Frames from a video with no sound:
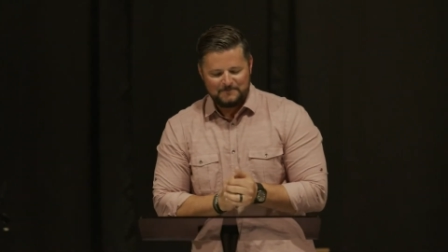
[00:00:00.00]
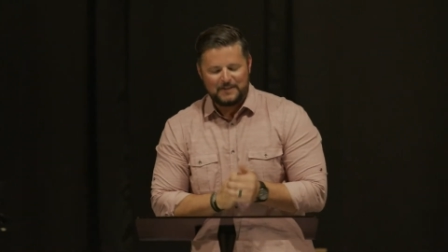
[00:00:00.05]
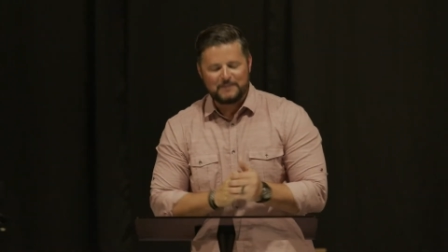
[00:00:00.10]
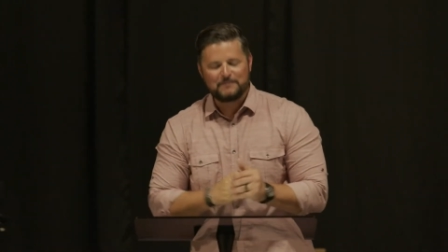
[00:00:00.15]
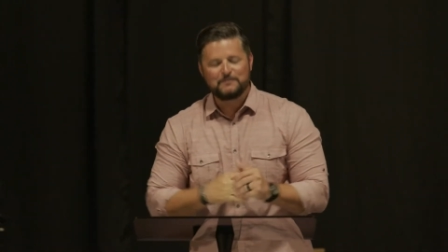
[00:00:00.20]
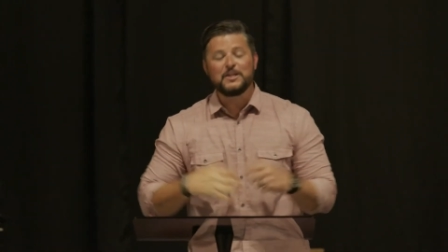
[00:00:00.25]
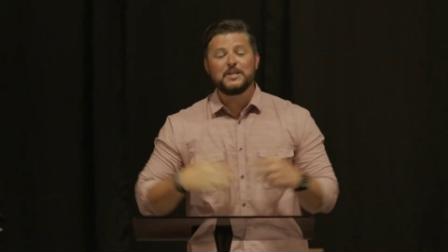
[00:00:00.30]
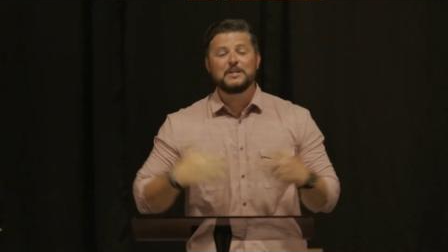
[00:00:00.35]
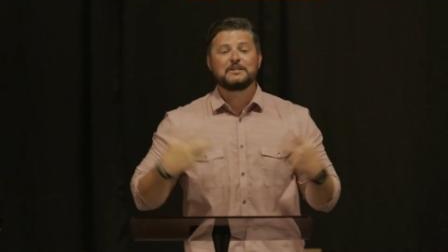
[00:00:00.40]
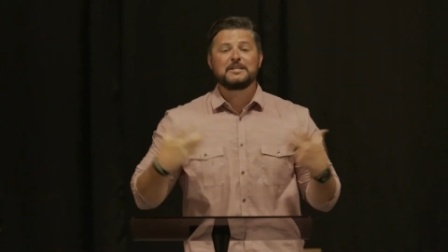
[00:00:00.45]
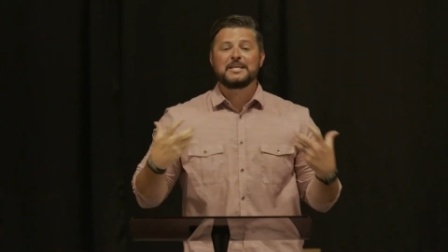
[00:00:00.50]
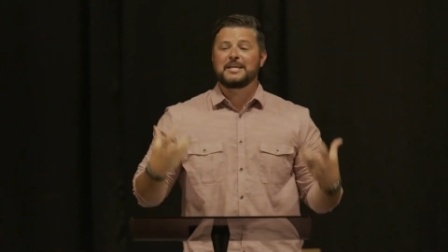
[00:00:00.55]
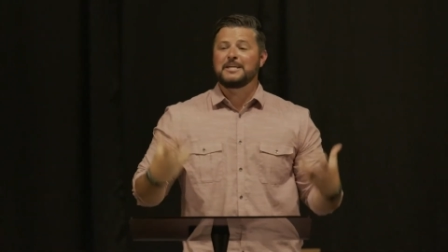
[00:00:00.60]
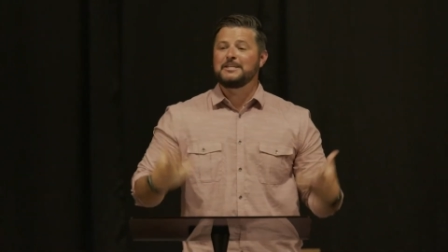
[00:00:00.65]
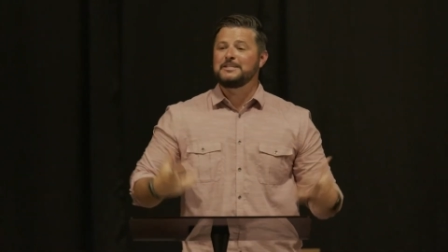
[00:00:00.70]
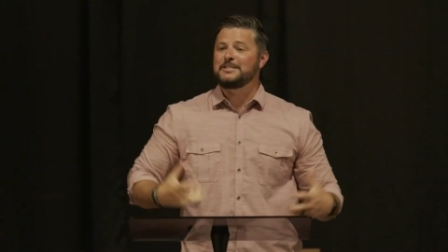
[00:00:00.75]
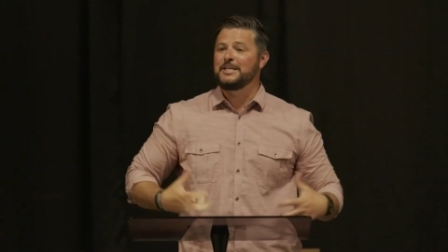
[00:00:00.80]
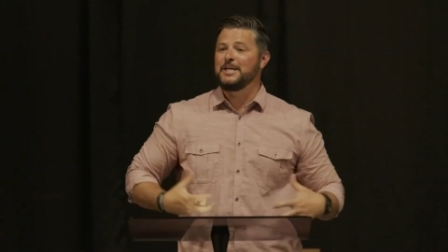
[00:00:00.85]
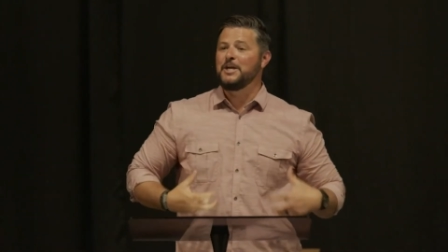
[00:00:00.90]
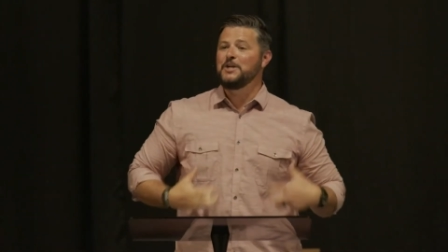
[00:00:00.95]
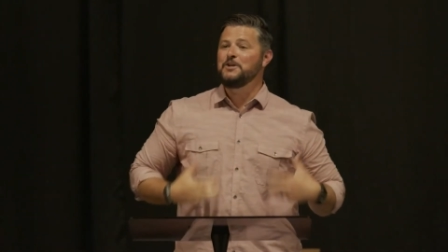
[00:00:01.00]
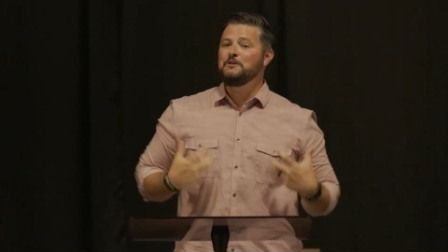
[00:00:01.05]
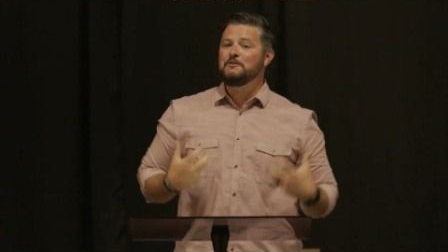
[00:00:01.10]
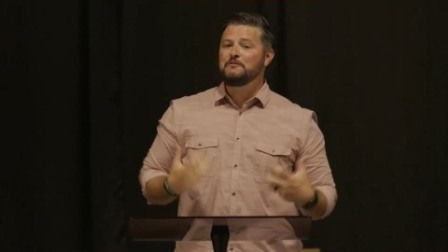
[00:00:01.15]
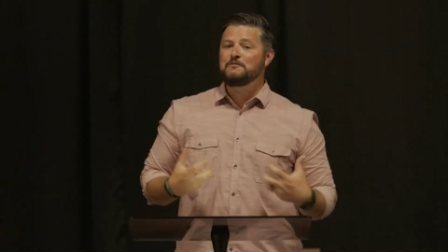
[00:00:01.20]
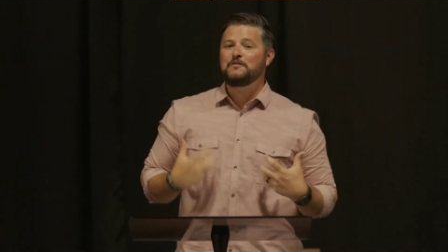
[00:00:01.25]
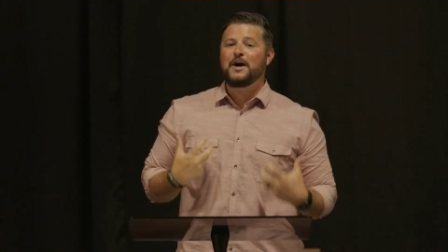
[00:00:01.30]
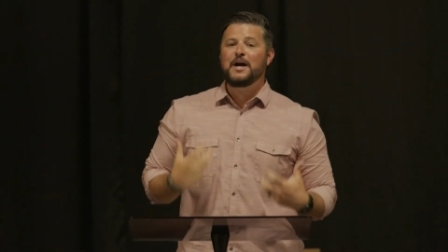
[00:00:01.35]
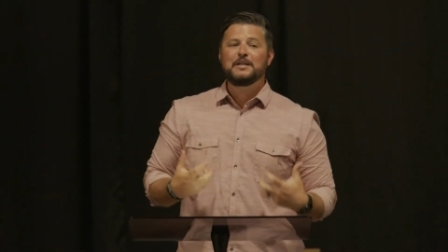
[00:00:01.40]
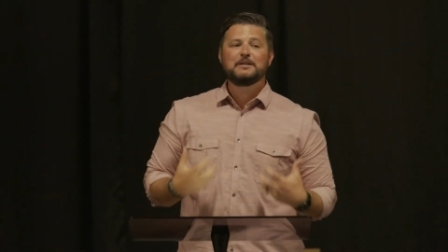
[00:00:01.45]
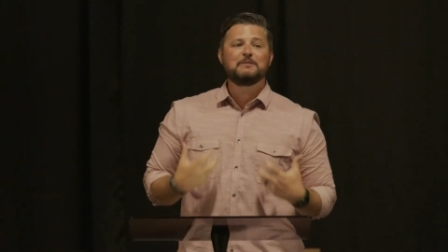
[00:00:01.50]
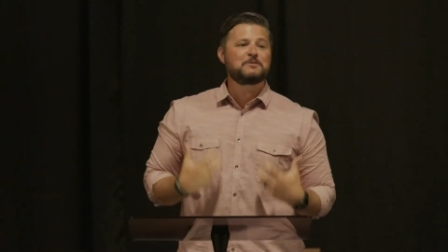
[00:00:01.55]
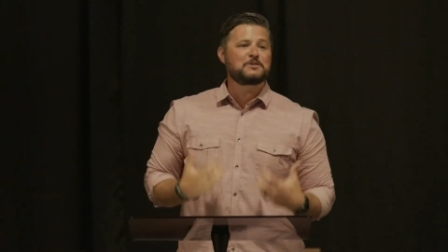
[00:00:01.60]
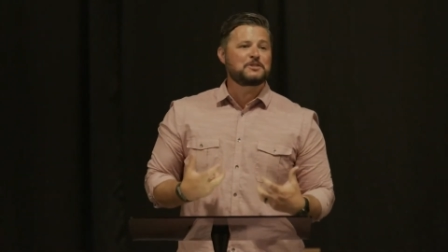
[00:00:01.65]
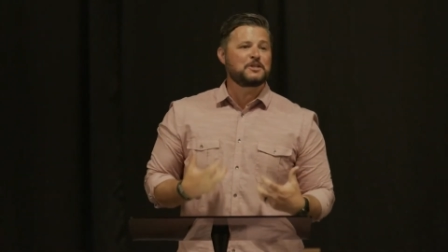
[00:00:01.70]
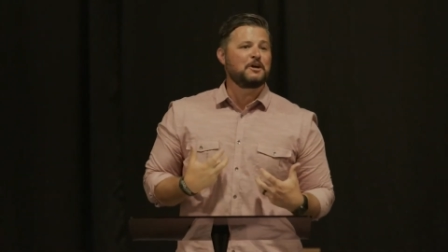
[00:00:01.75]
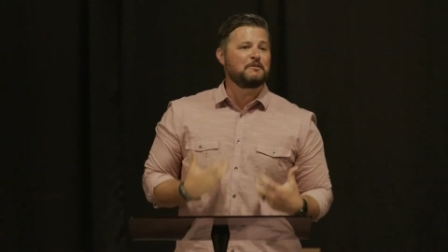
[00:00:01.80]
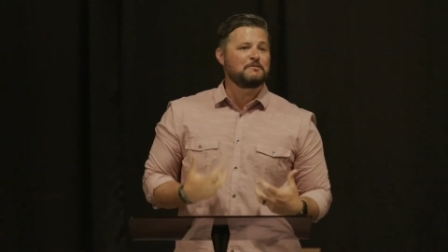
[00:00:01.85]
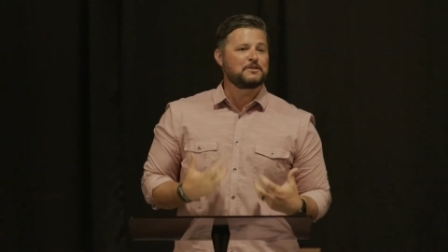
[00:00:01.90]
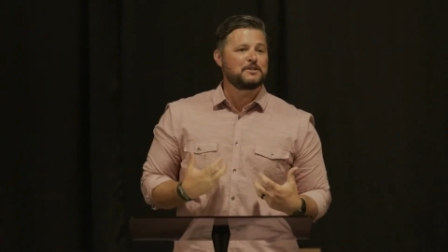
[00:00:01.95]
they've been, they continue to find
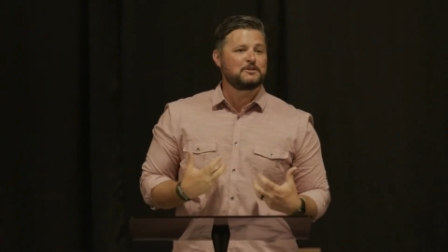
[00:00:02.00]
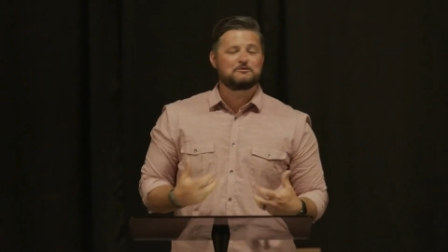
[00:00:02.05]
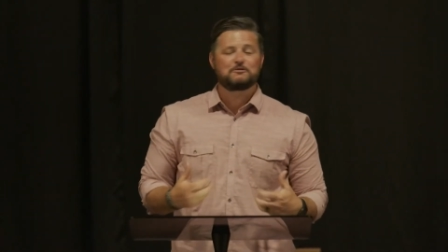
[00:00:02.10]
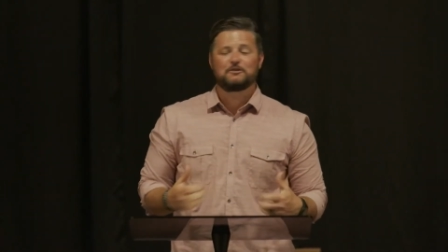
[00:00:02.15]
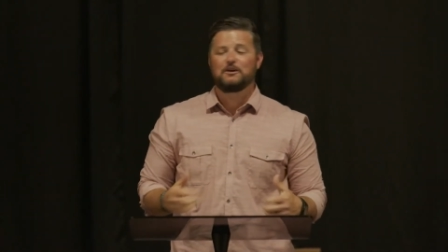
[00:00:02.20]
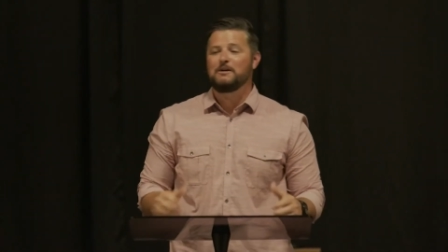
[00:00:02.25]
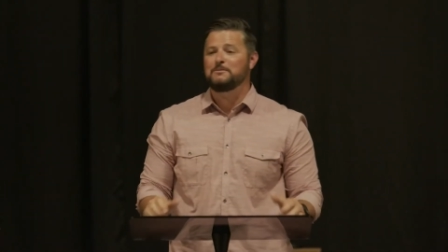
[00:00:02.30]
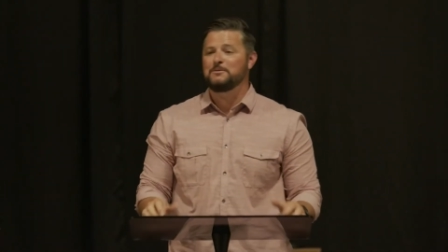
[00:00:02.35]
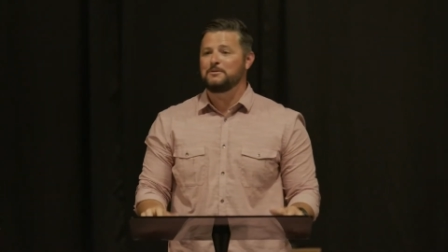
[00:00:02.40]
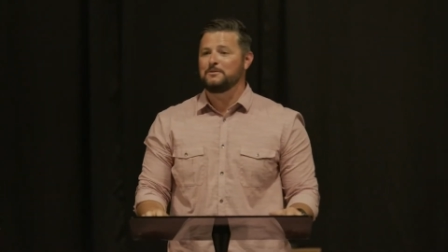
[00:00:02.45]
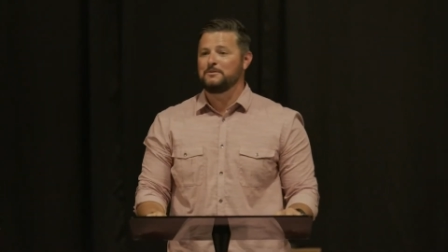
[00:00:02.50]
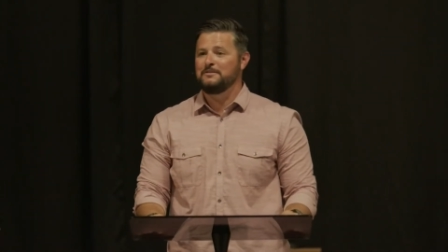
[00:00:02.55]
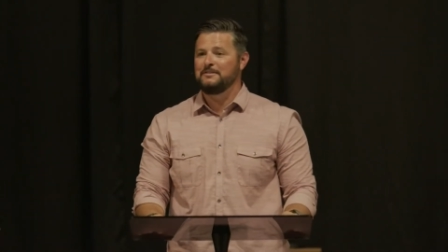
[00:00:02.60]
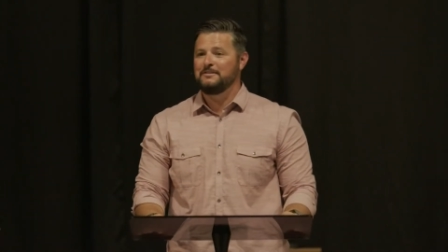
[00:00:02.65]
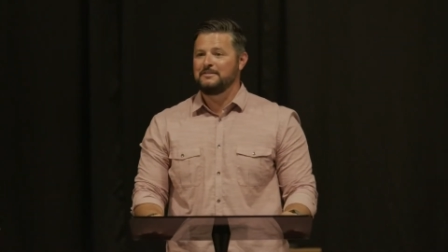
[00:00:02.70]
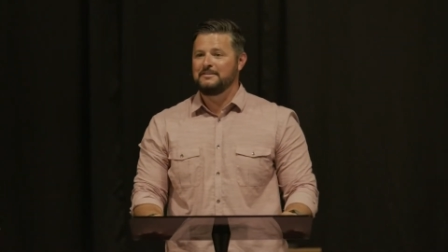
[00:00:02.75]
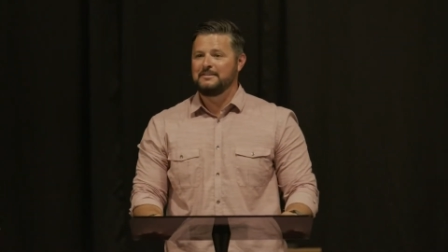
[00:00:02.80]
themselves in trouble.